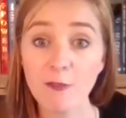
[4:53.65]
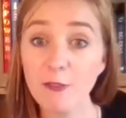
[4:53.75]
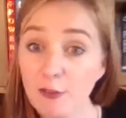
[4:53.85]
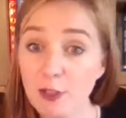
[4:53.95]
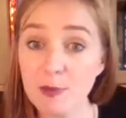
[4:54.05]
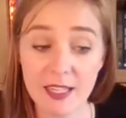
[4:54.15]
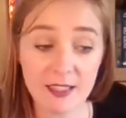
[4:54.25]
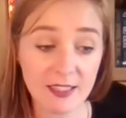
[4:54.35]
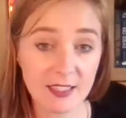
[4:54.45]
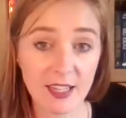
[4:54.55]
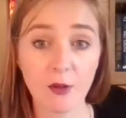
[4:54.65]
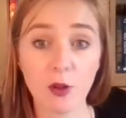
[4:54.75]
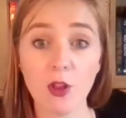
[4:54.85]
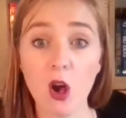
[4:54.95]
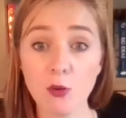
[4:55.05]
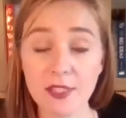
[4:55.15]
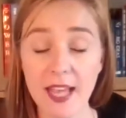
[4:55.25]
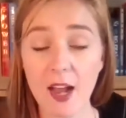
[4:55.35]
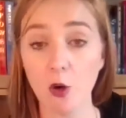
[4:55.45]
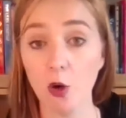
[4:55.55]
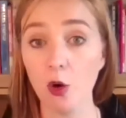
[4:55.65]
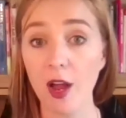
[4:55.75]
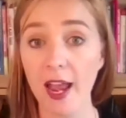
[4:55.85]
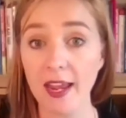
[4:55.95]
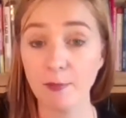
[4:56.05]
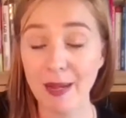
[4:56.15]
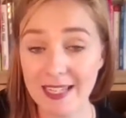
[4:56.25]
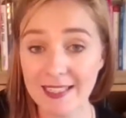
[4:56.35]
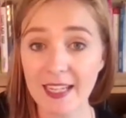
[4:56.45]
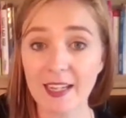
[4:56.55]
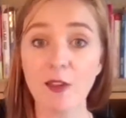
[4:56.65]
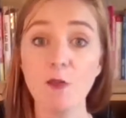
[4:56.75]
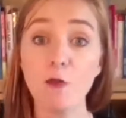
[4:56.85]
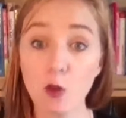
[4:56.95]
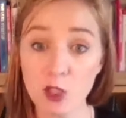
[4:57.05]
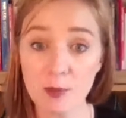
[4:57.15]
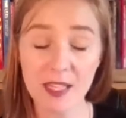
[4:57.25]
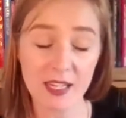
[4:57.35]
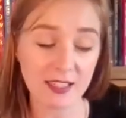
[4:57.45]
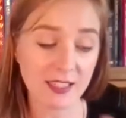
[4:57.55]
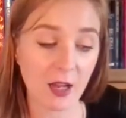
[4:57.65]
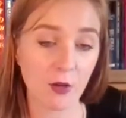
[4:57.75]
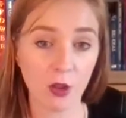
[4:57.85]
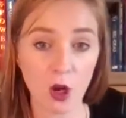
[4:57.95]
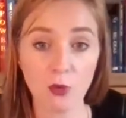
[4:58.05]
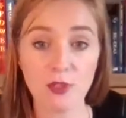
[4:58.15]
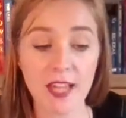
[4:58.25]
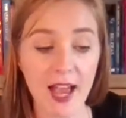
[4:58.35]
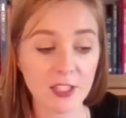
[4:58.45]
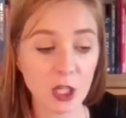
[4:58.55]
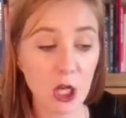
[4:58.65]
50% discount on the whole set, or a PC and getting 40% discount on the whole set.